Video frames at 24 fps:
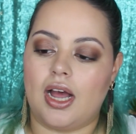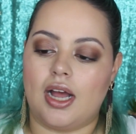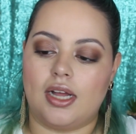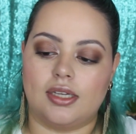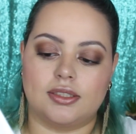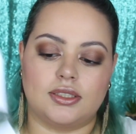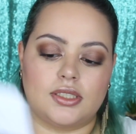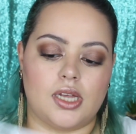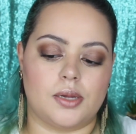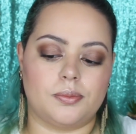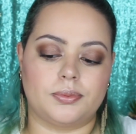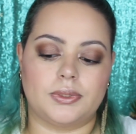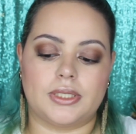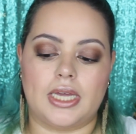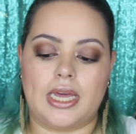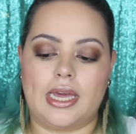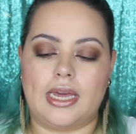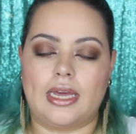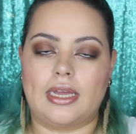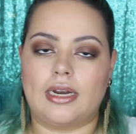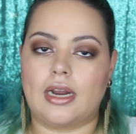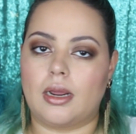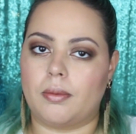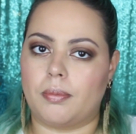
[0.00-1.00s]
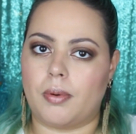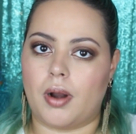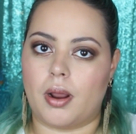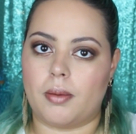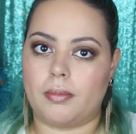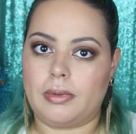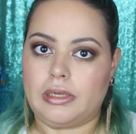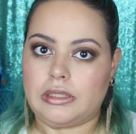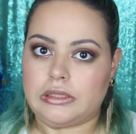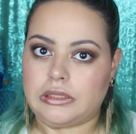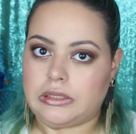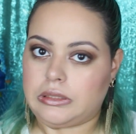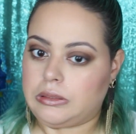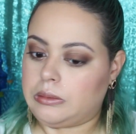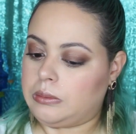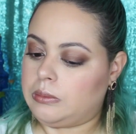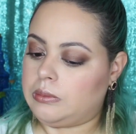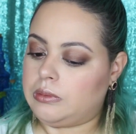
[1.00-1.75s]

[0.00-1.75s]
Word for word: I'll stop saying it, I promise.